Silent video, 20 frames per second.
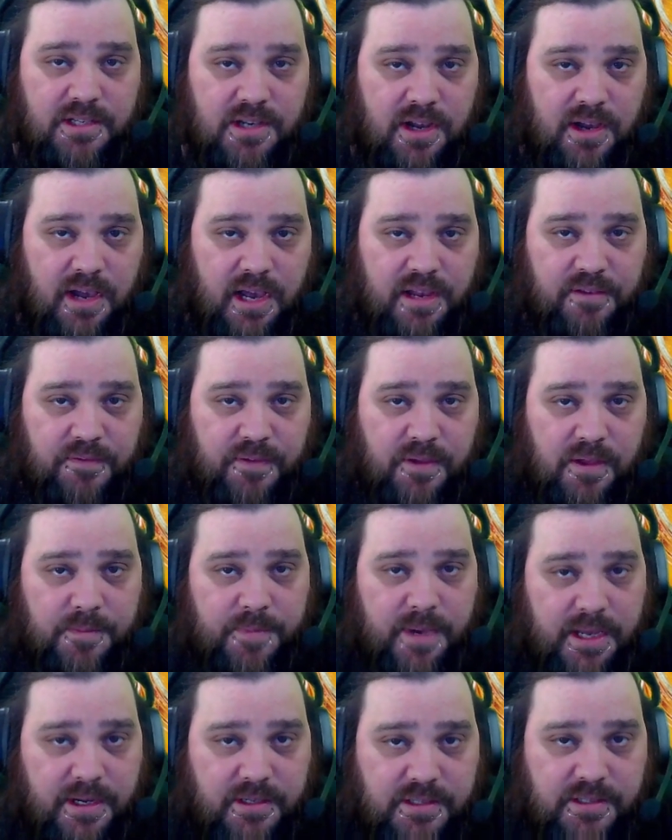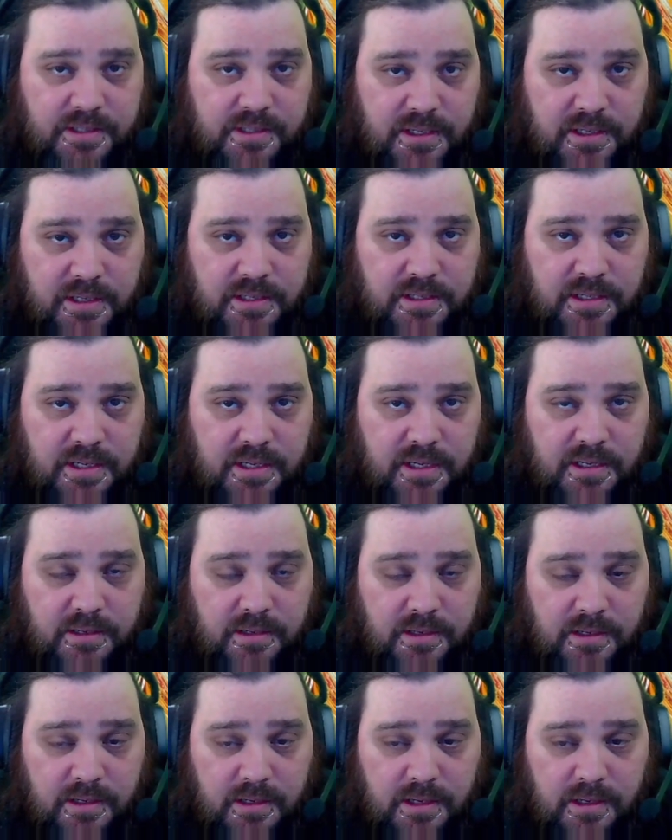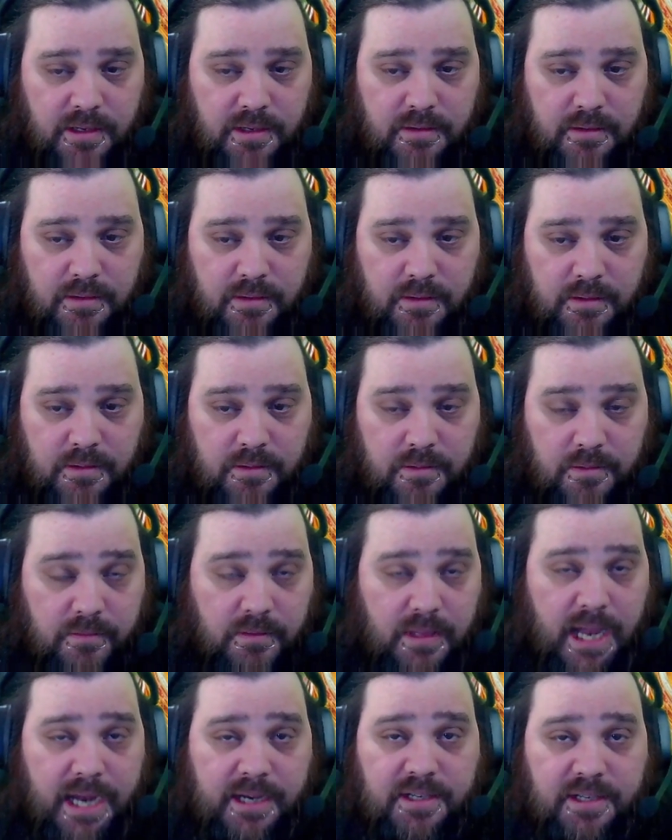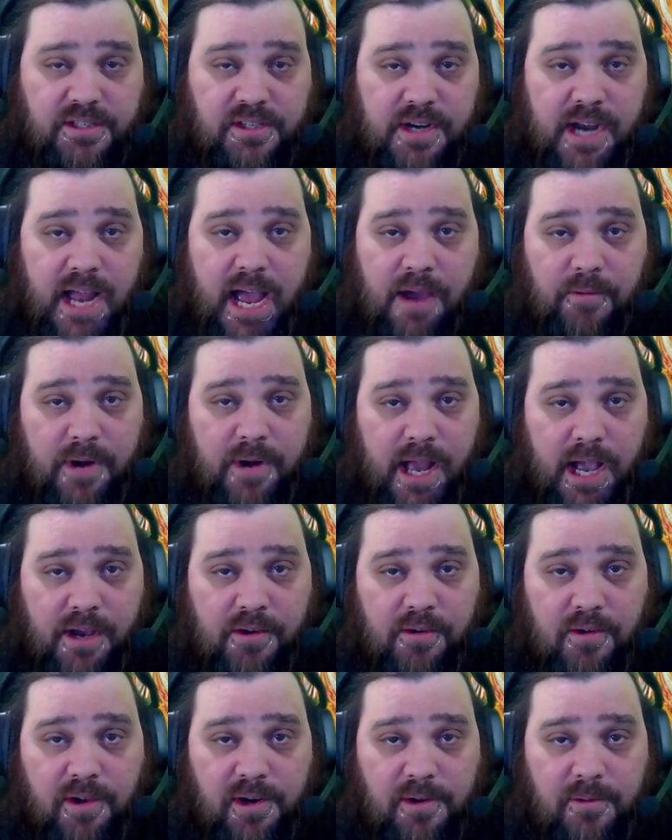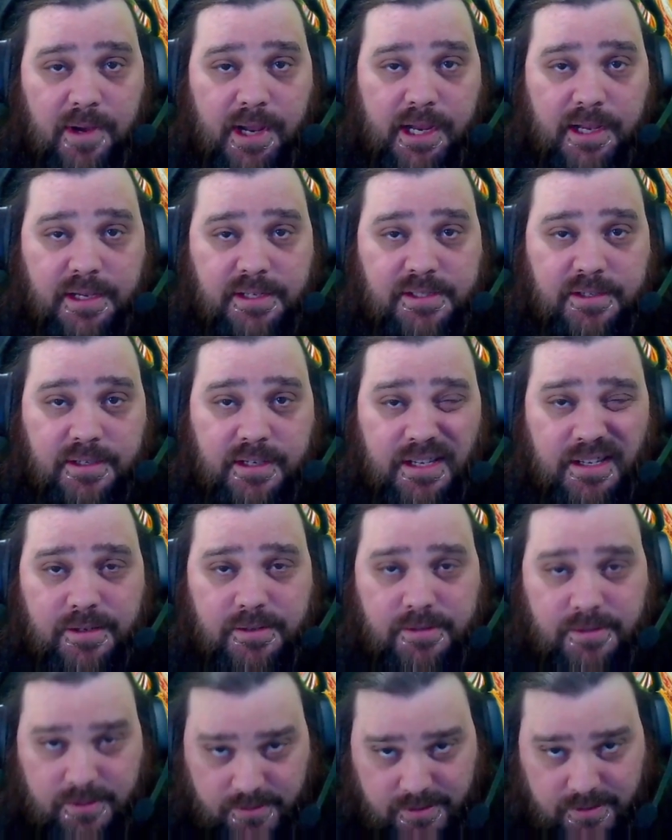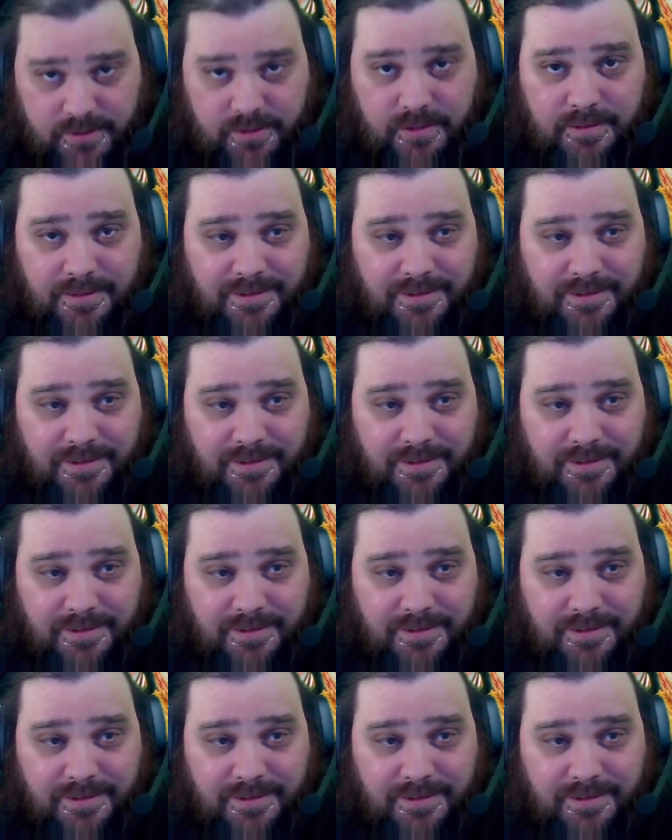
know how you feel about us, because like us or not, we're not going away, so get used to us.